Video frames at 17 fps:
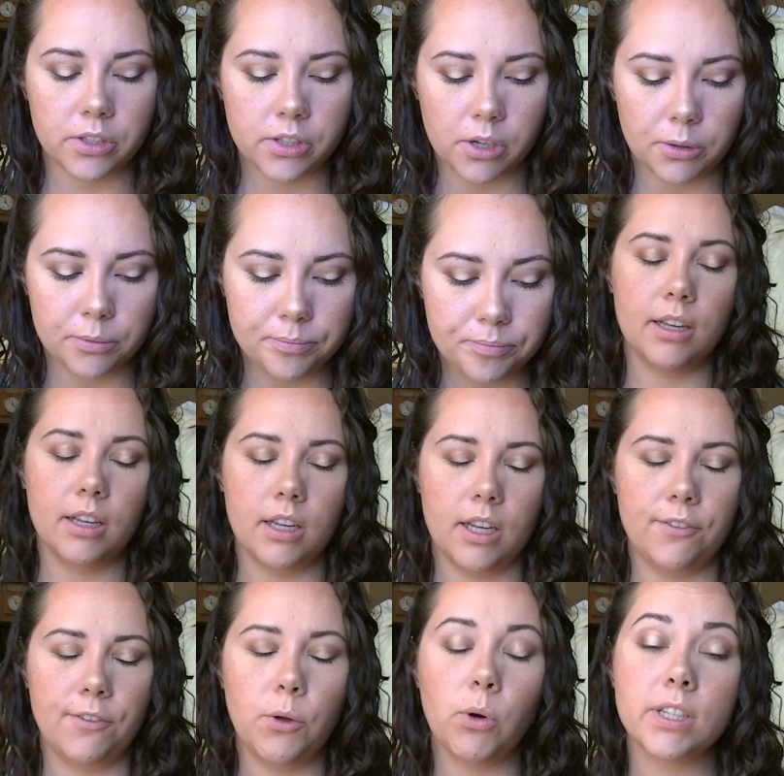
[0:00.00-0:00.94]
So
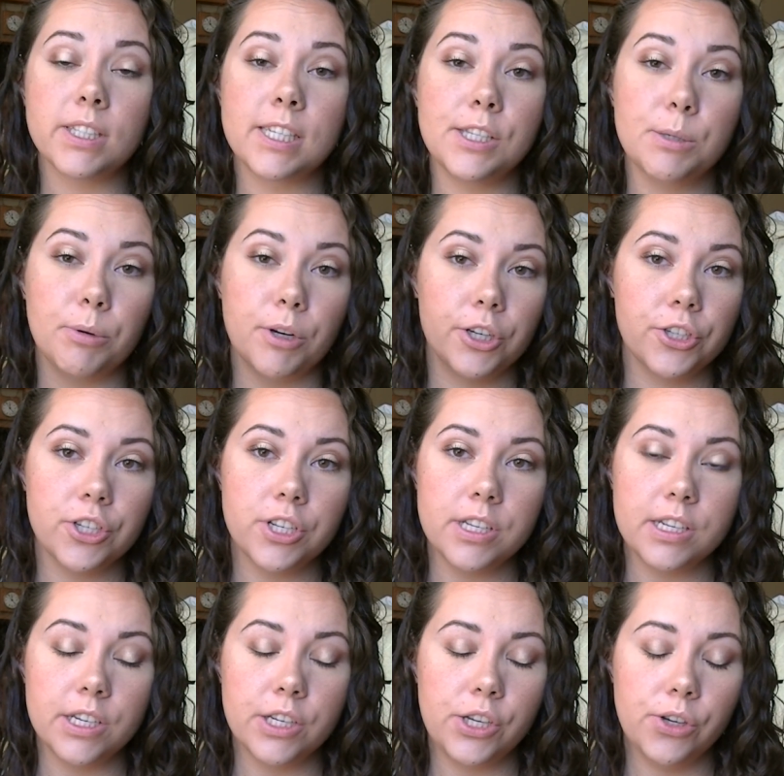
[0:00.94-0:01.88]
if you want to see these
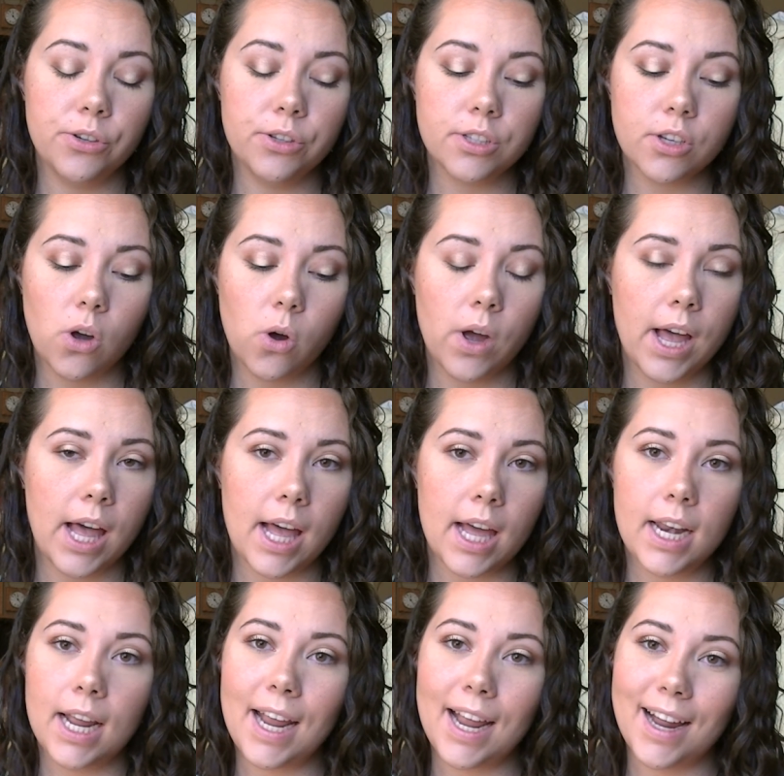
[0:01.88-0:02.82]
brushes in use, go
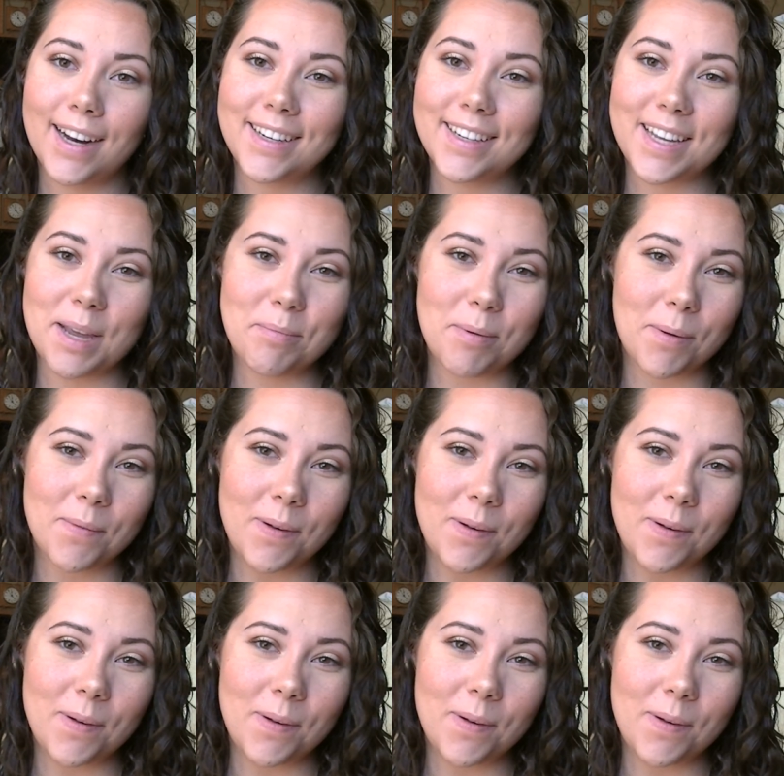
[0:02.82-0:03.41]
ahead and keep on